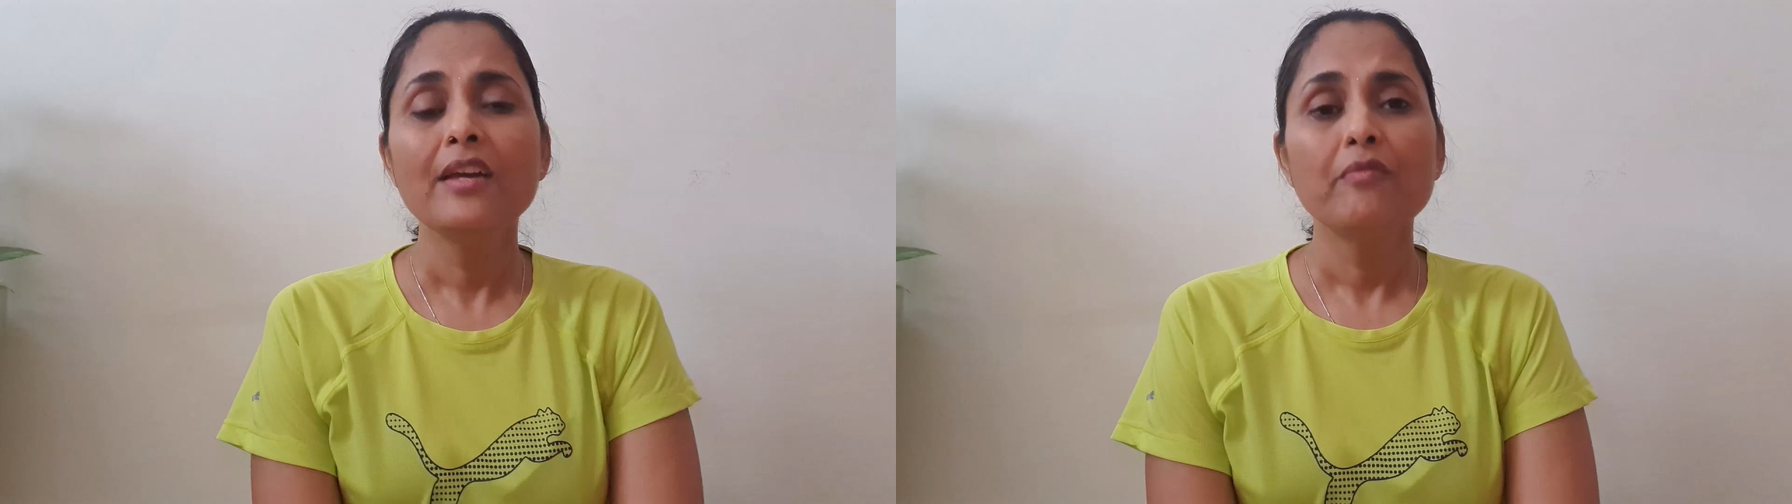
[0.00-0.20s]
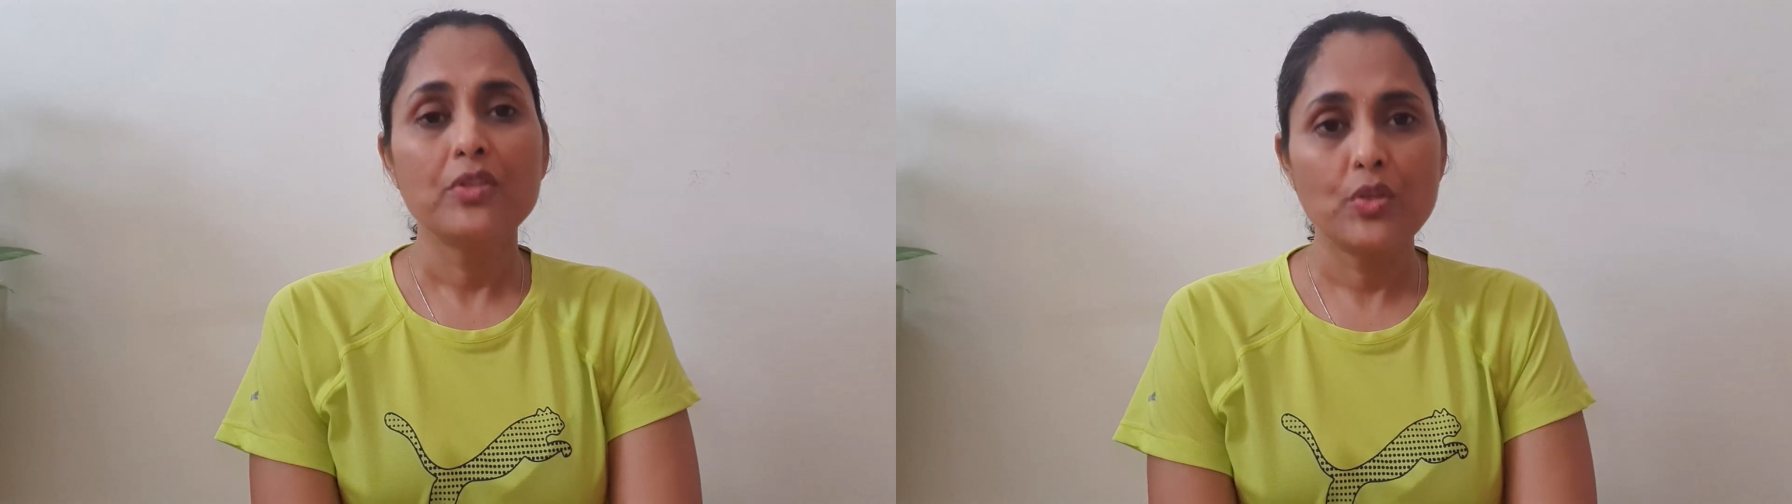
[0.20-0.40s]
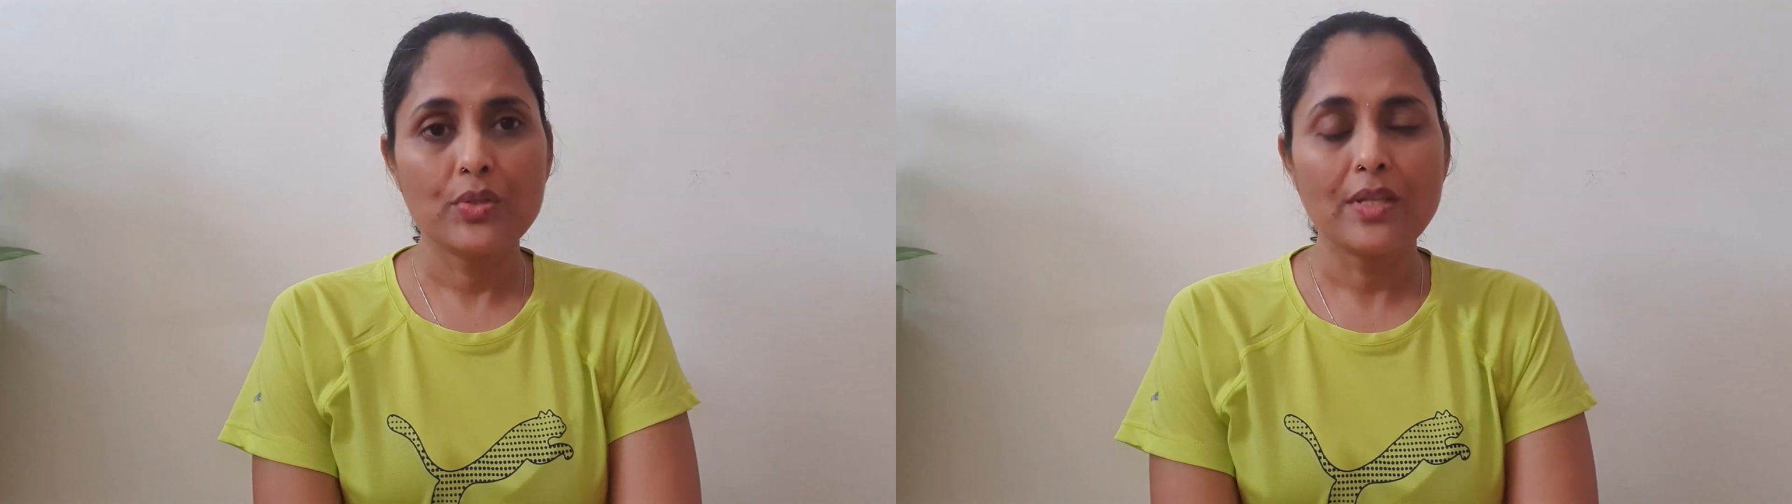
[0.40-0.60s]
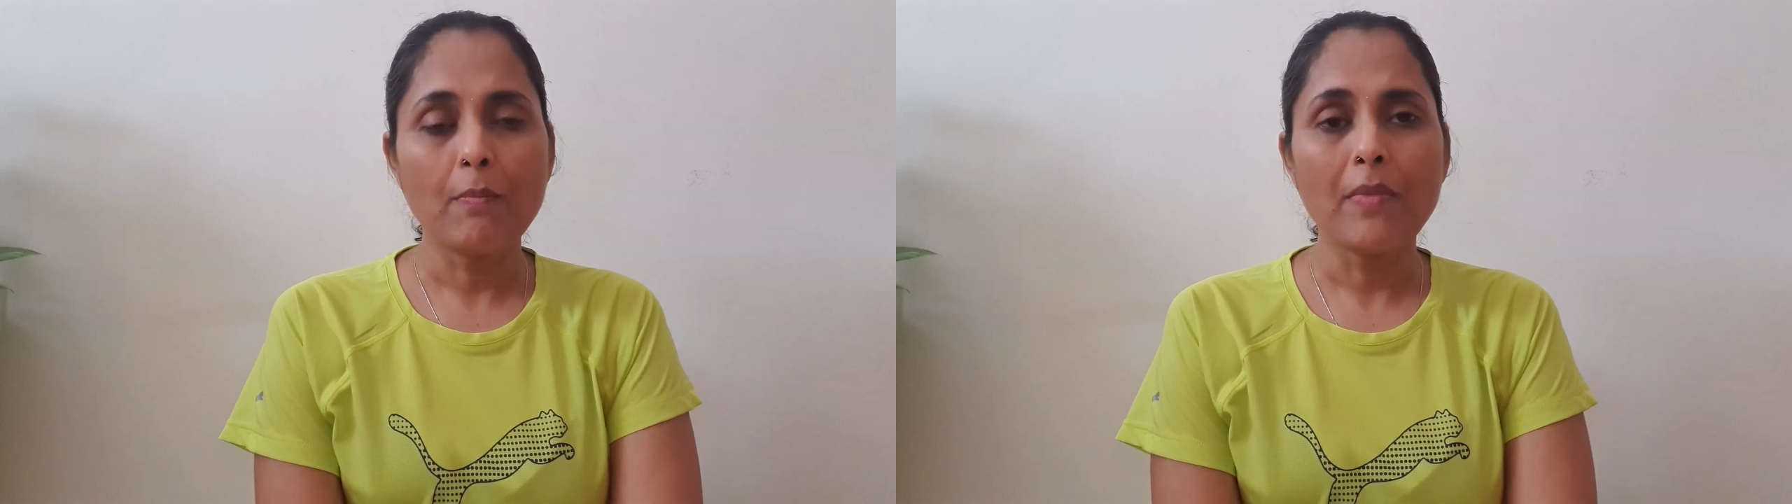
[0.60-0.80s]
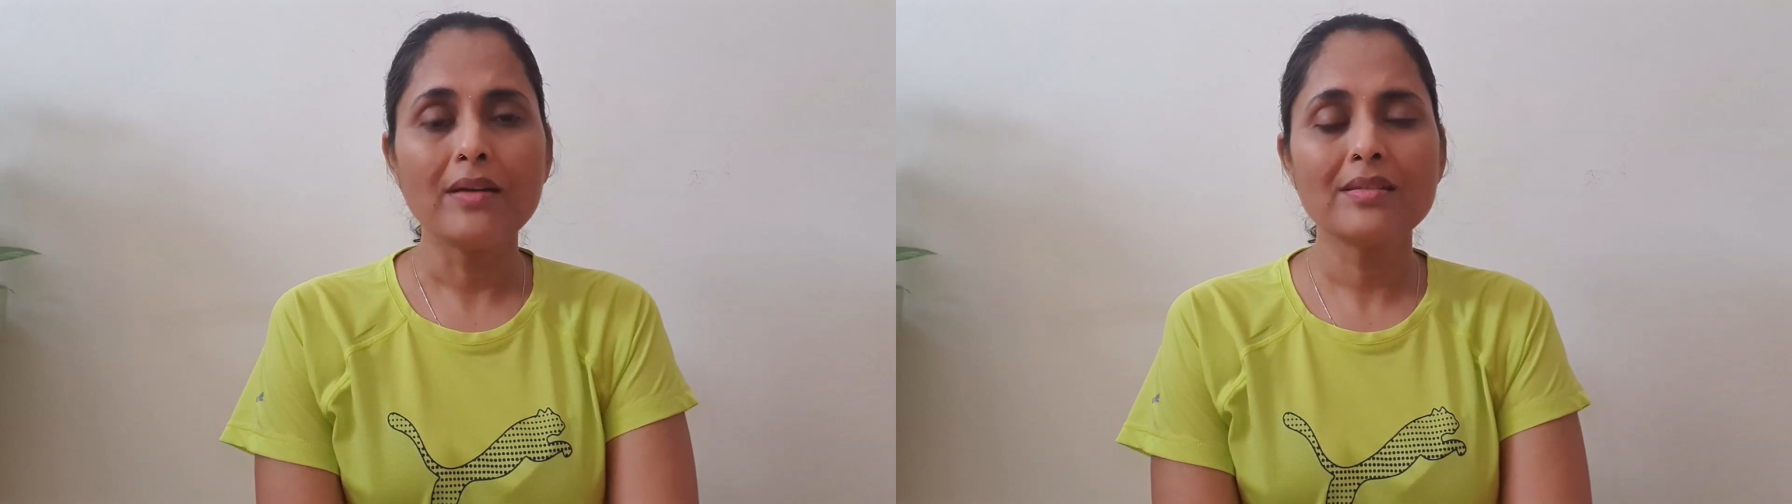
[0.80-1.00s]
which is the
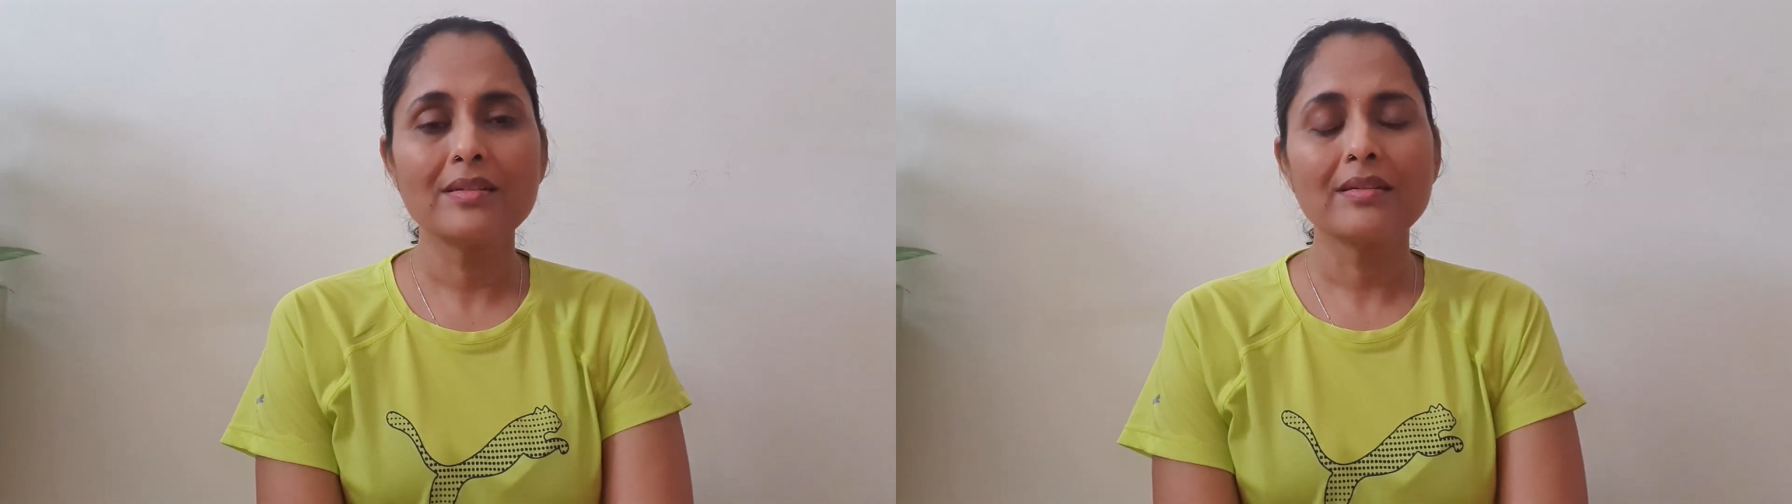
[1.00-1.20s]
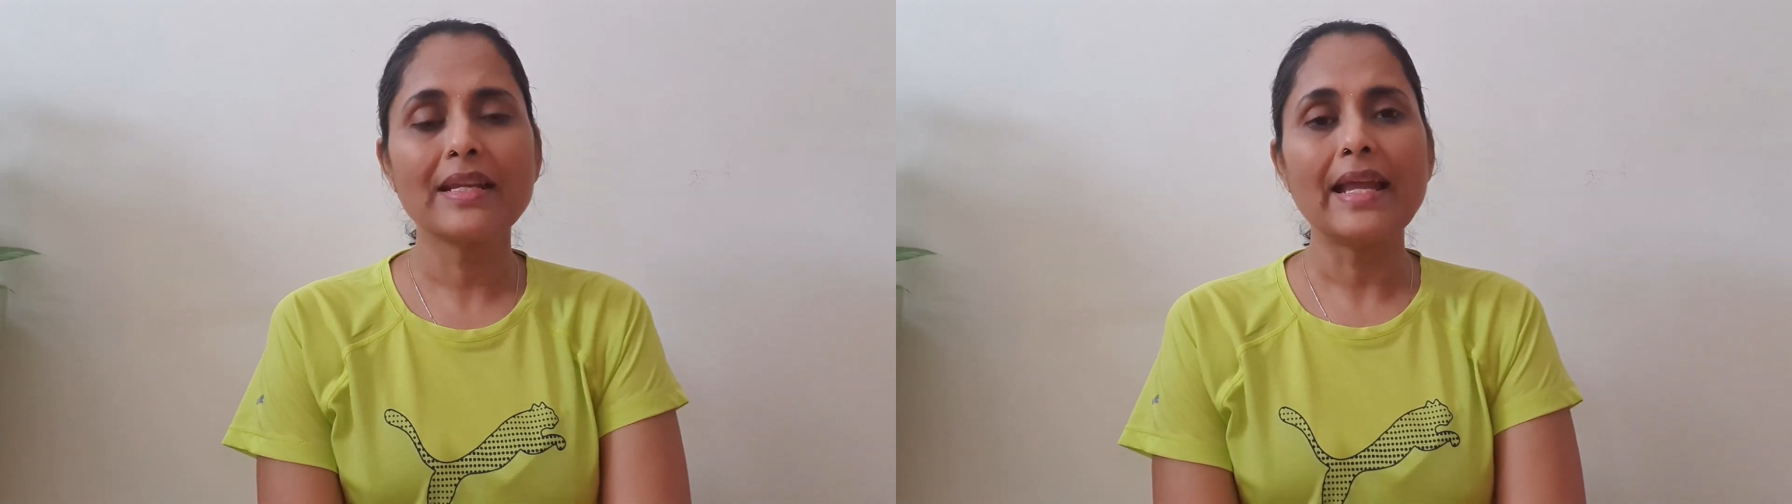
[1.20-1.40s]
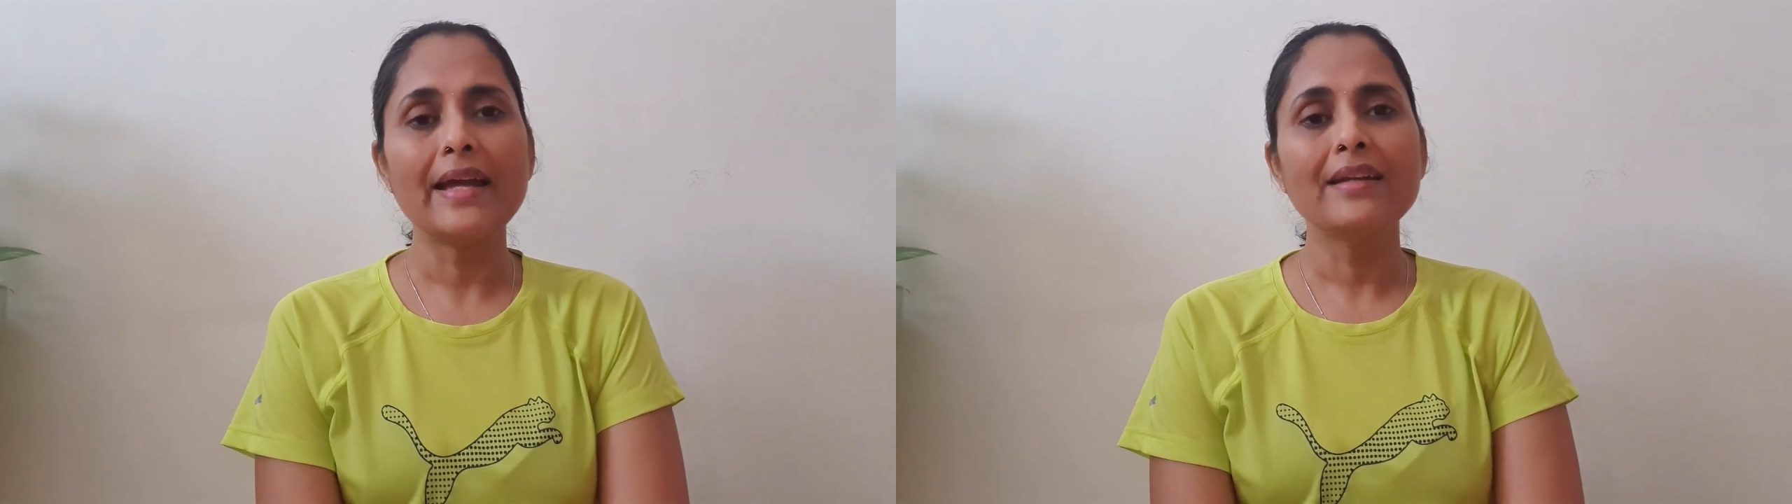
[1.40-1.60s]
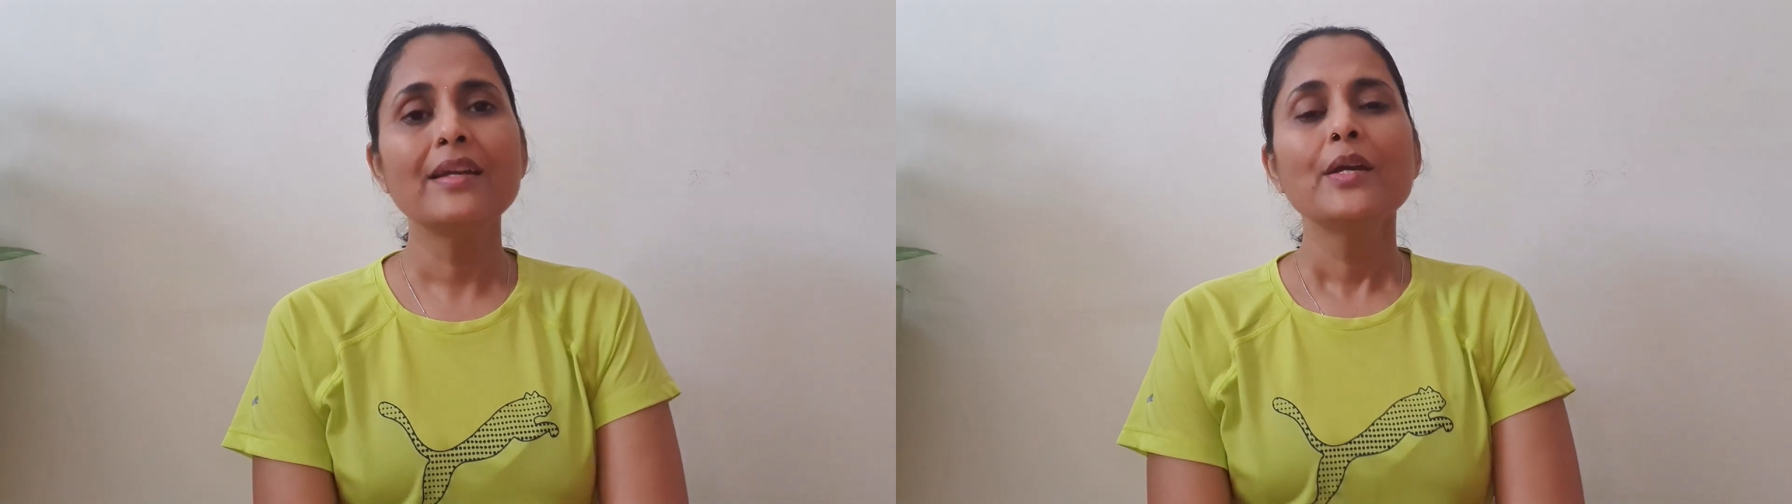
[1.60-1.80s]
master gland.